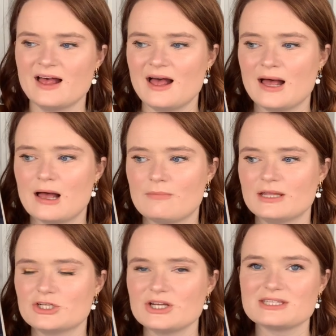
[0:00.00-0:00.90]
Um, but
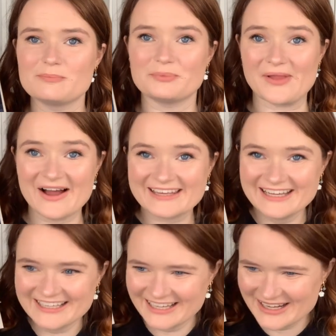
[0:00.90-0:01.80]
then she ends up blocking
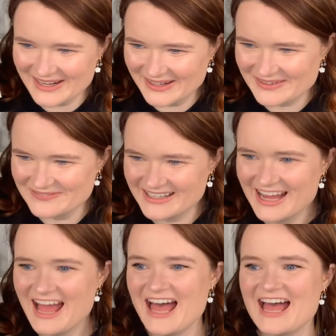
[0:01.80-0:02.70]
him,
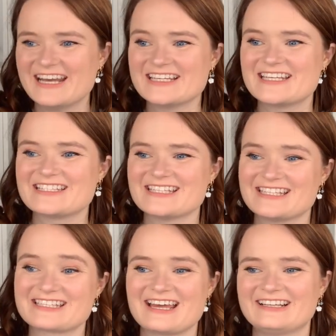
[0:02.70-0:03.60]
and he sees this
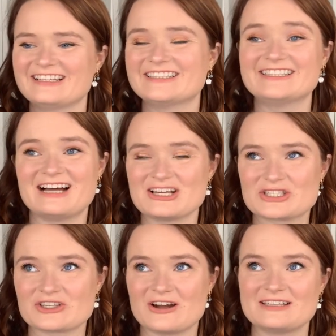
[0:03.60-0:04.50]
as kind of like the last straw.